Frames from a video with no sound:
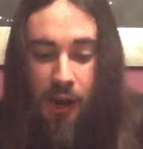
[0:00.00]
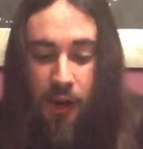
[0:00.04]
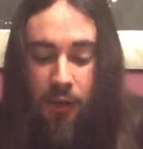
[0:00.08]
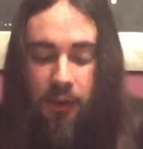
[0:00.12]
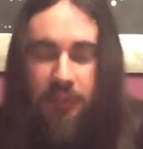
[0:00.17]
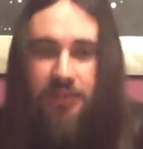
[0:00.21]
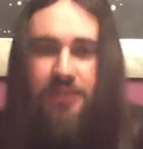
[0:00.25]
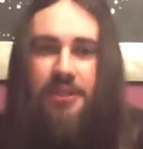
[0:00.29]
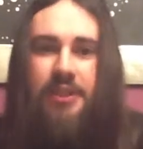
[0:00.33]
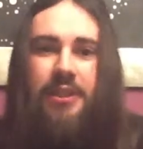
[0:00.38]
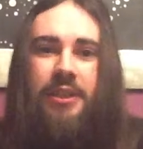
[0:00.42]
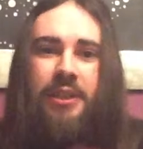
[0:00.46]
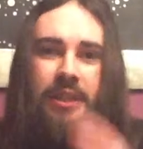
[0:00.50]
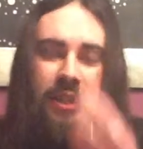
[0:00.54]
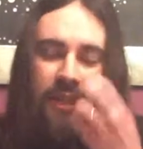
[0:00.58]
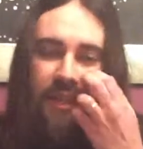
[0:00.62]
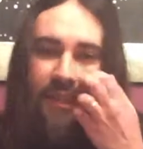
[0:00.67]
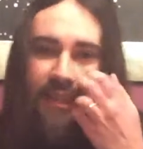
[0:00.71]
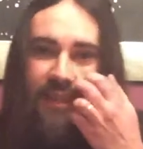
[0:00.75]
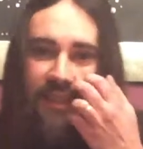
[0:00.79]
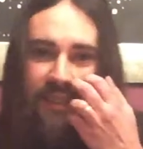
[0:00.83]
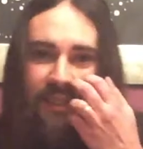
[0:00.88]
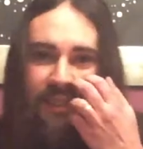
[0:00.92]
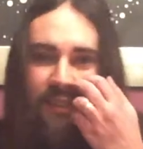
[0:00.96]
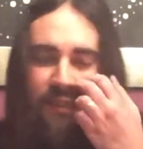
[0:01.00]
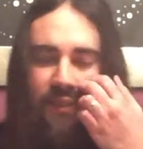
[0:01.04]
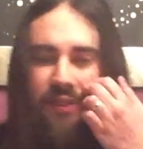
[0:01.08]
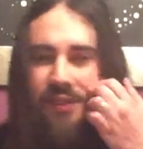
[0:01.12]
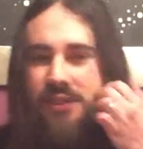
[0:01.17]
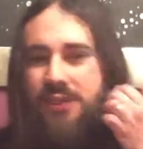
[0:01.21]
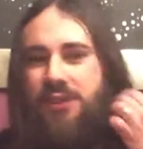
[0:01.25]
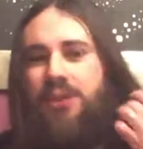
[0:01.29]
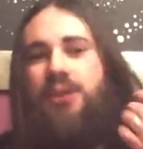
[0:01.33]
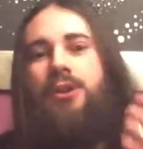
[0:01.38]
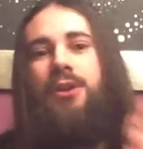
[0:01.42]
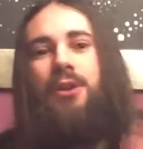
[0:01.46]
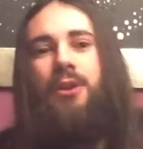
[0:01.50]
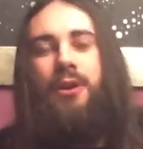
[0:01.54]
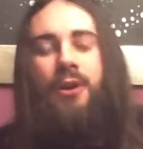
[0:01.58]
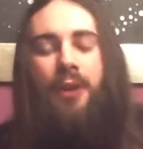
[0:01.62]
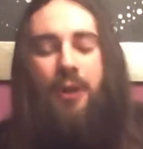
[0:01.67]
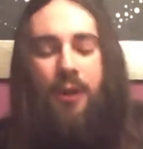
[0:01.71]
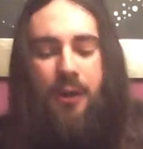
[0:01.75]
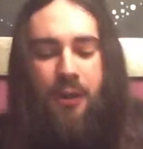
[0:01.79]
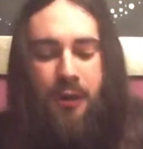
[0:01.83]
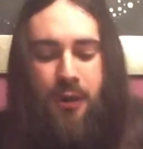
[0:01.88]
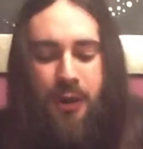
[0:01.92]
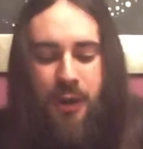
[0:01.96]
The thing is,
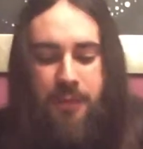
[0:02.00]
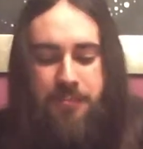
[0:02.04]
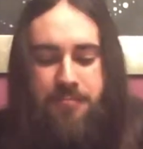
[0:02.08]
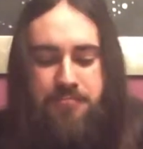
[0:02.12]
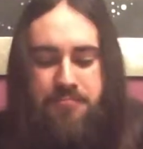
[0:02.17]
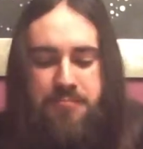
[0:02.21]
I